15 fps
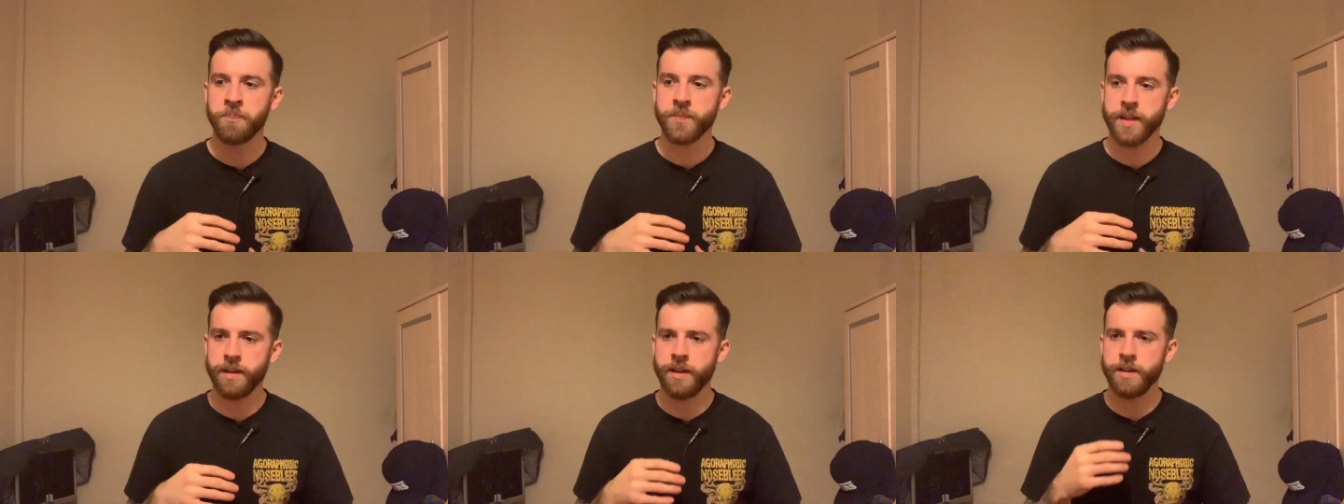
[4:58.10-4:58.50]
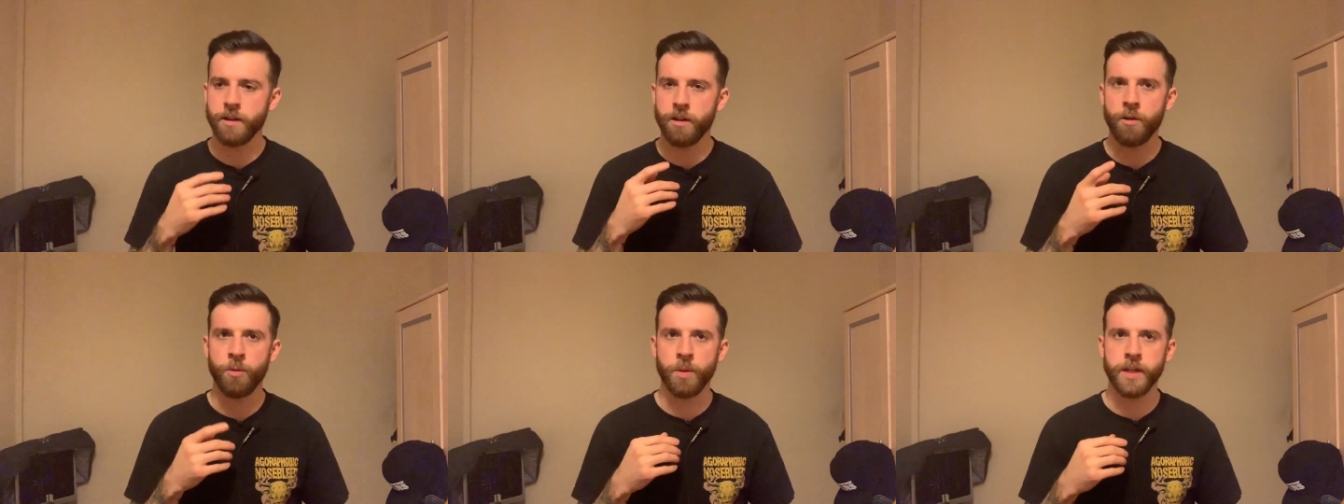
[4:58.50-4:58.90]
and then like,
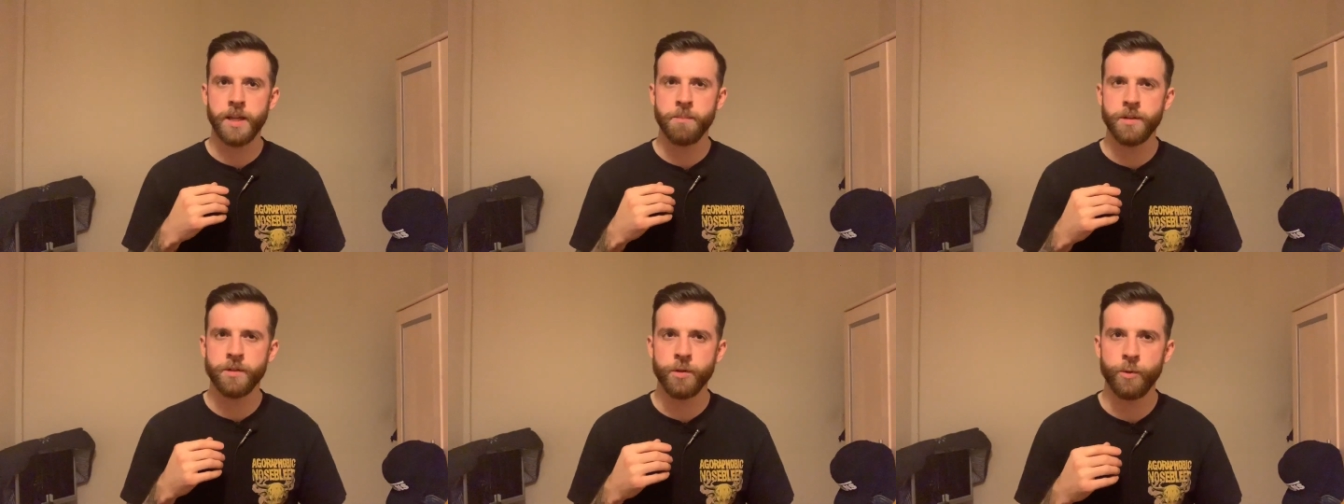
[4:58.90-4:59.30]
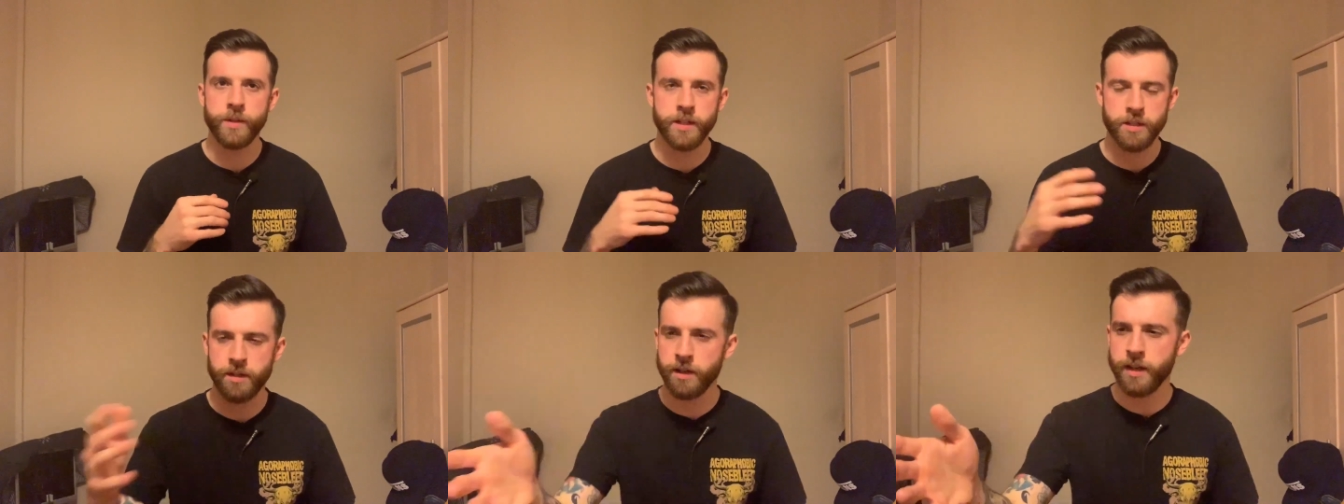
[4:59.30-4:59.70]
oh, am I keeping too
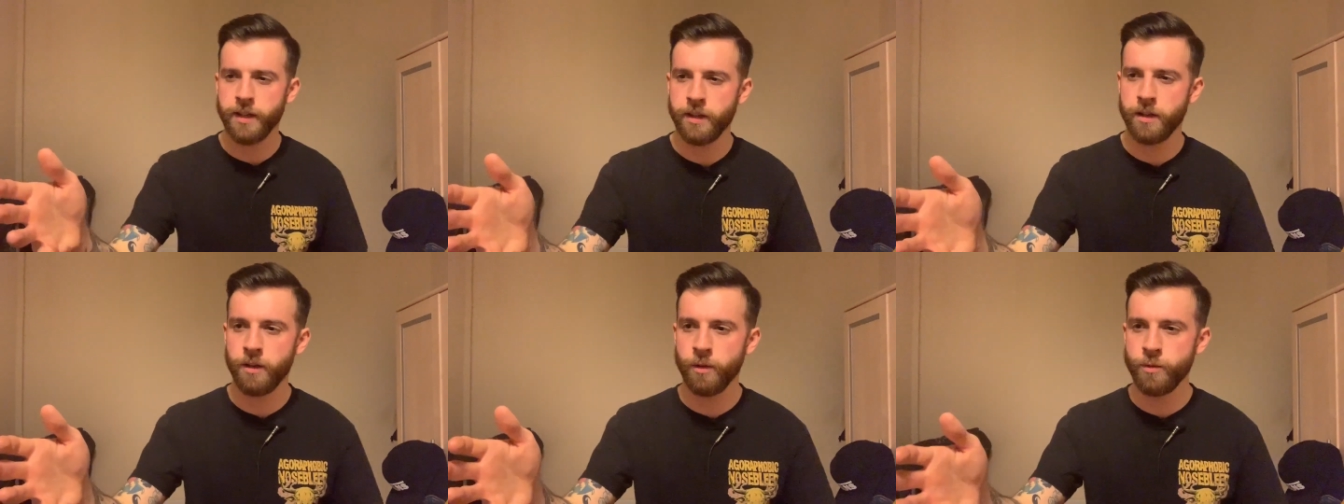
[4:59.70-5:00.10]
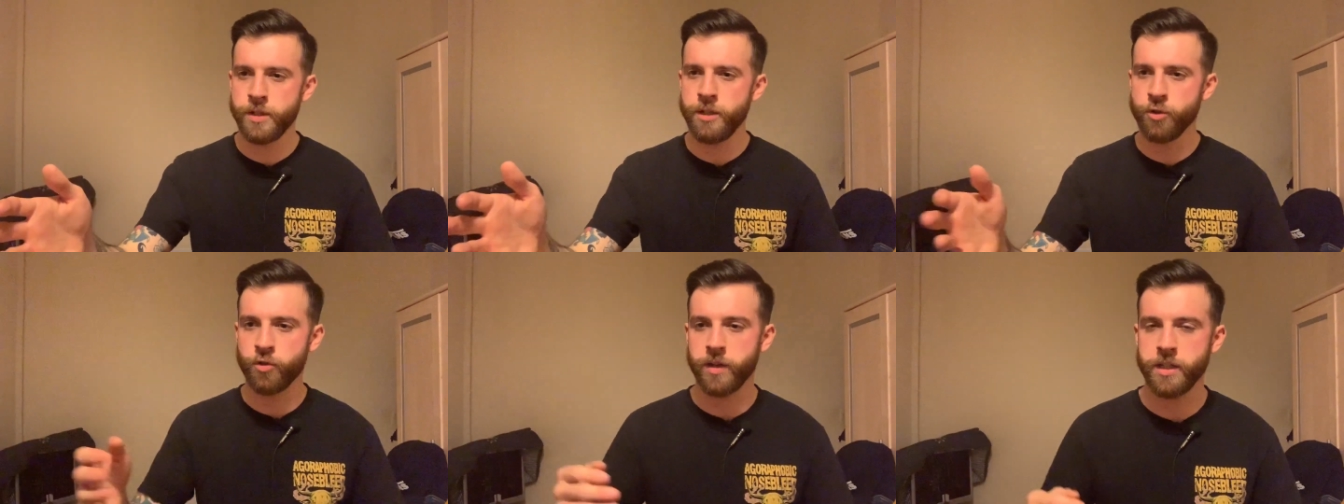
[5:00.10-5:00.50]
distant? Are they going to lose
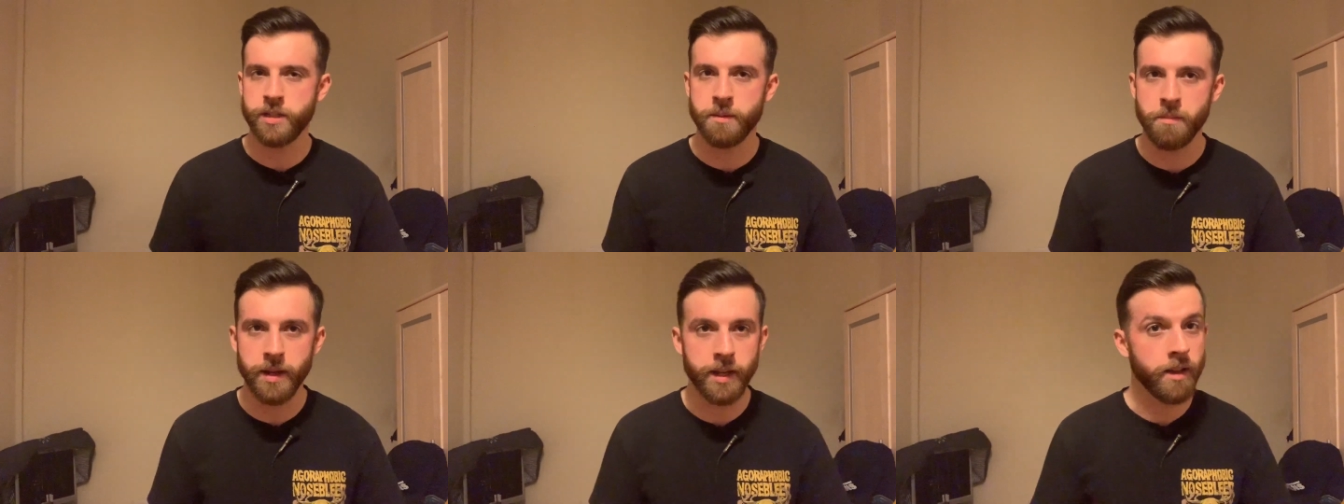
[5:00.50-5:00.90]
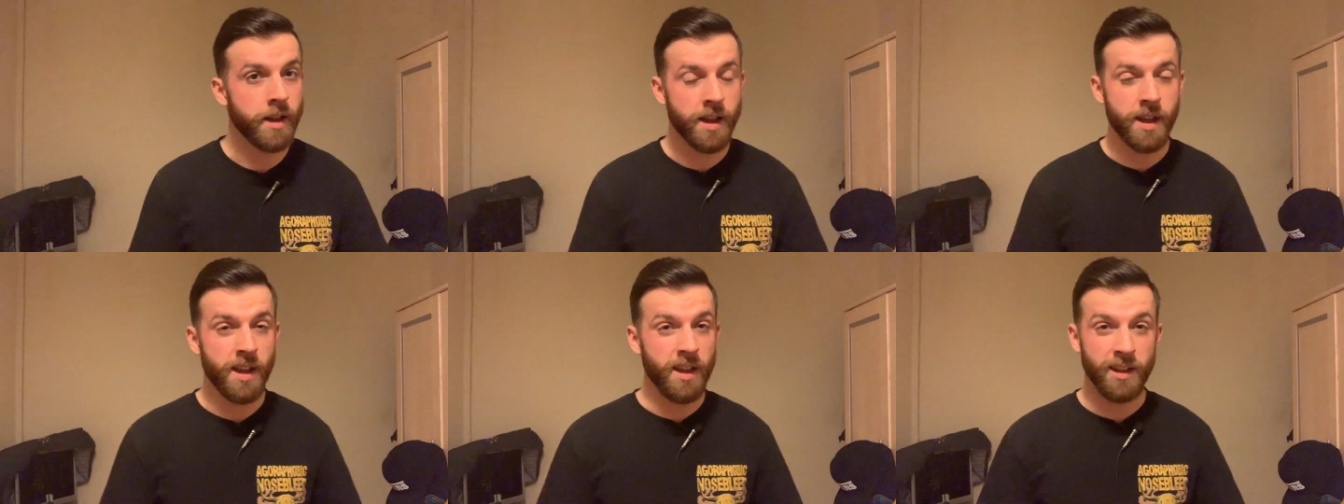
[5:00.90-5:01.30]
interest in me?
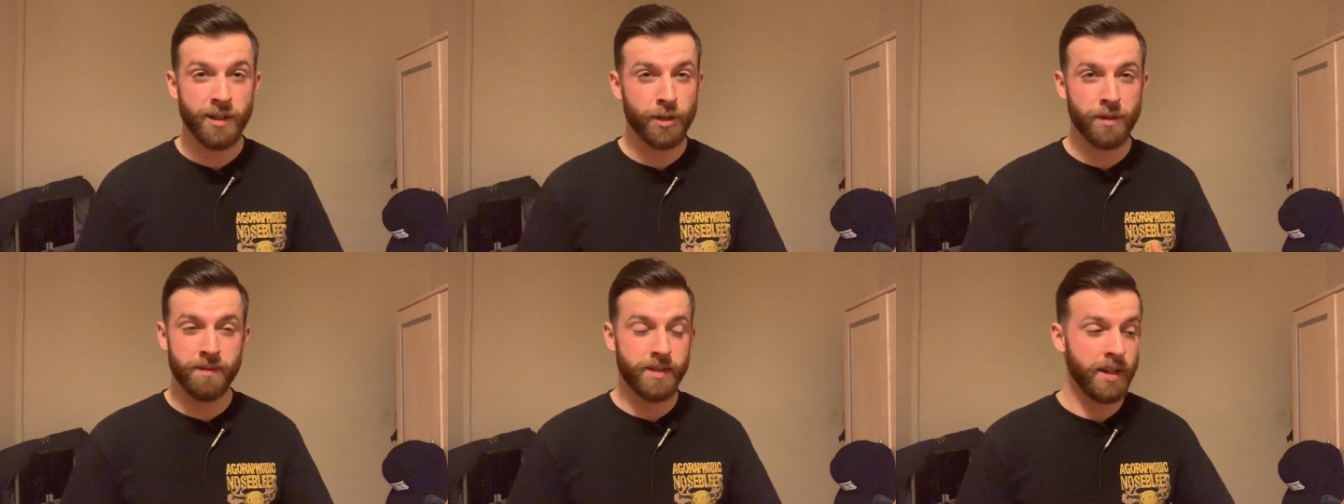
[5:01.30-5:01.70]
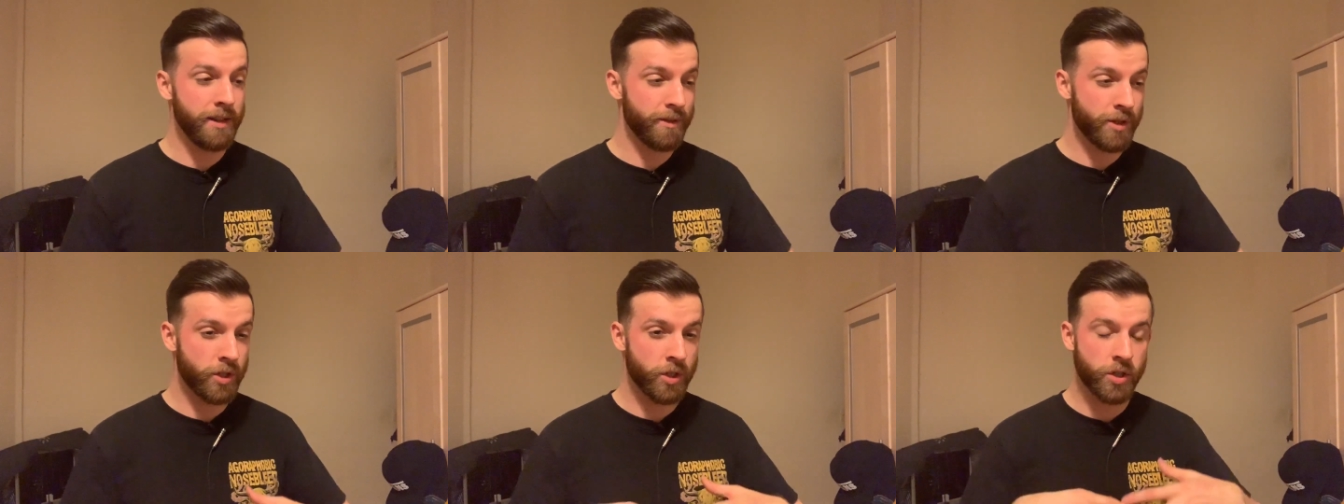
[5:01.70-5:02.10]
It's just
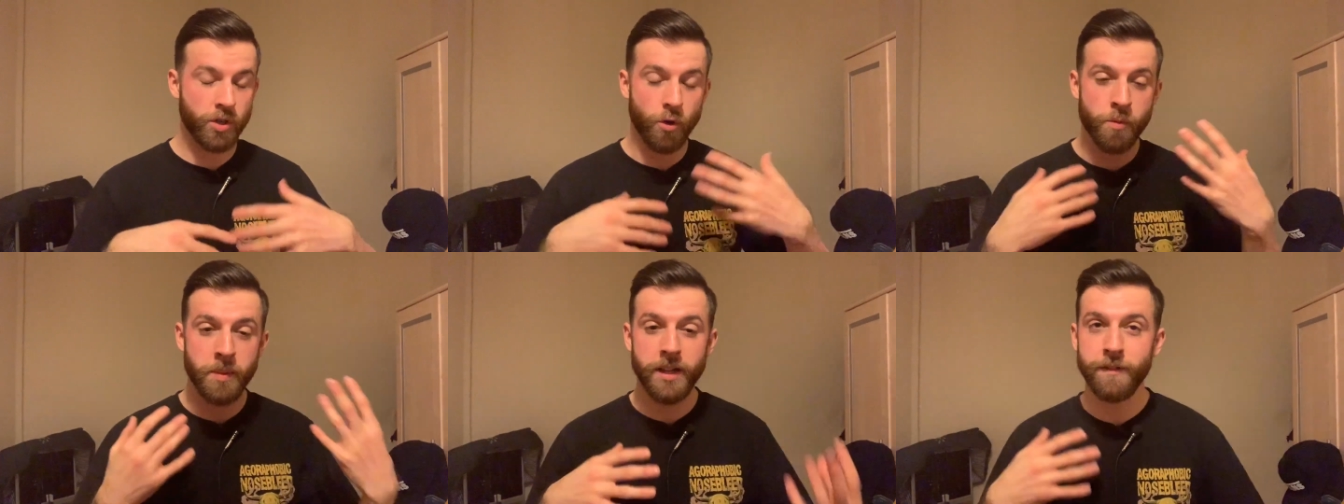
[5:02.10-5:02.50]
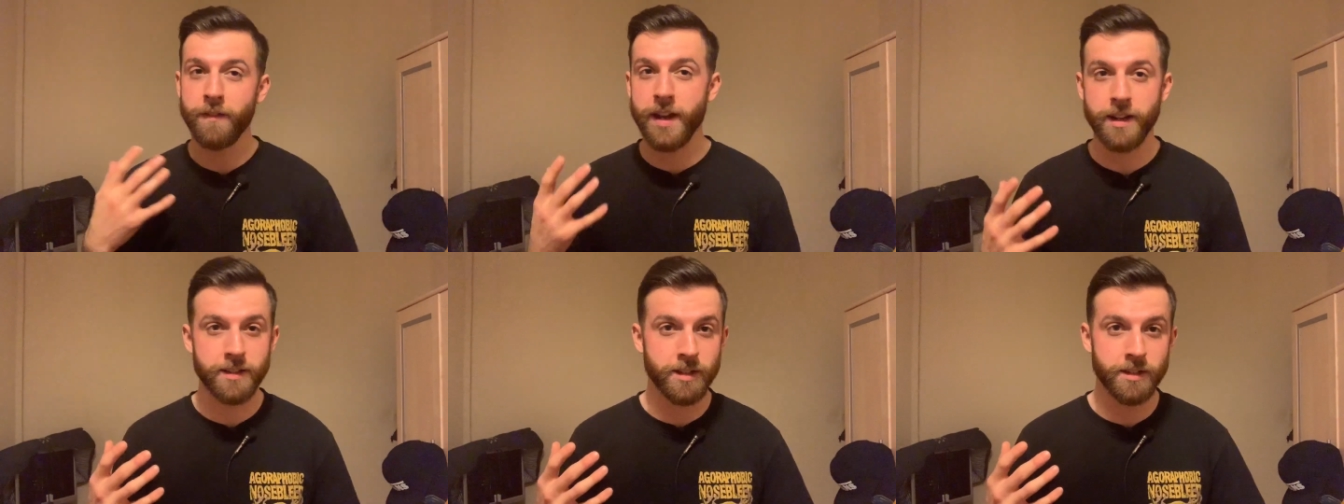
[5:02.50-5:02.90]
so many
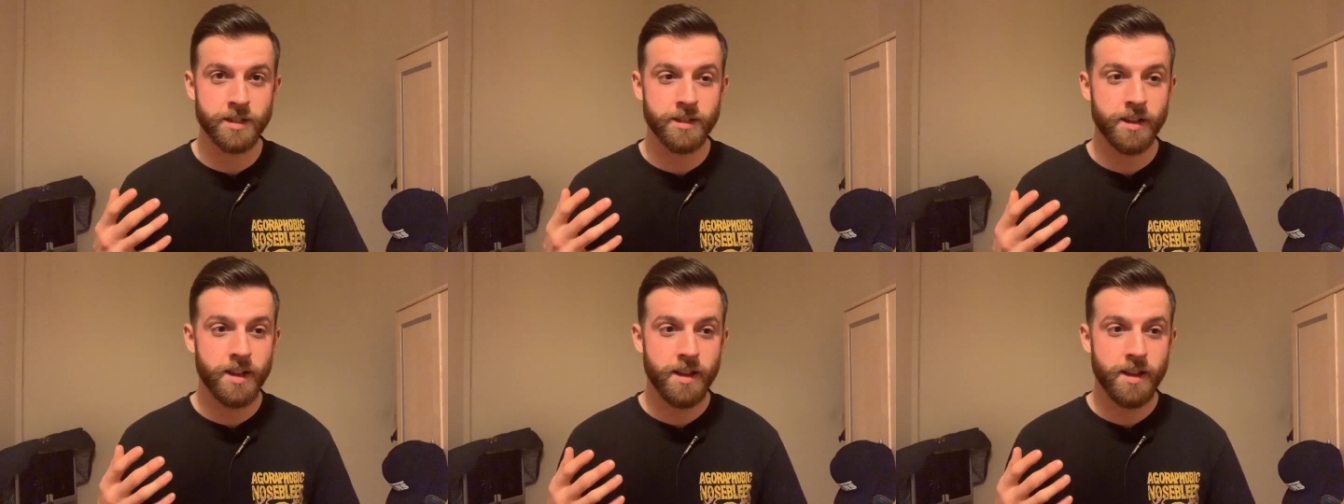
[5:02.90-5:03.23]
factors,